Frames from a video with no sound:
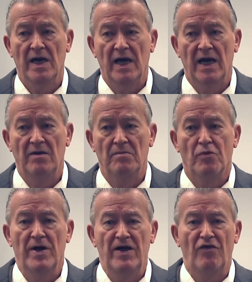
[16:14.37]
And
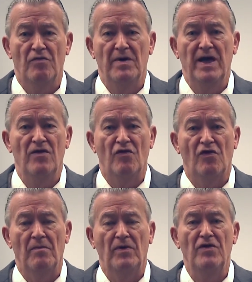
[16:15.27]
breach means
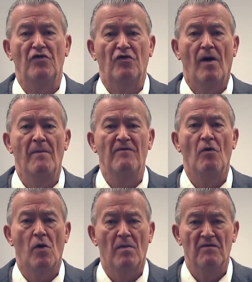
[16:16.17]
simply some
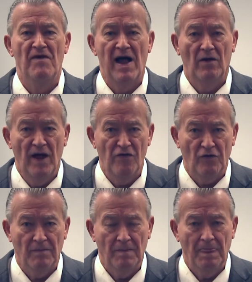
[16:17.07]
form of
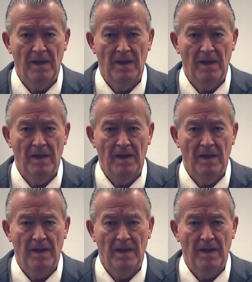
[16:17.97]
violation.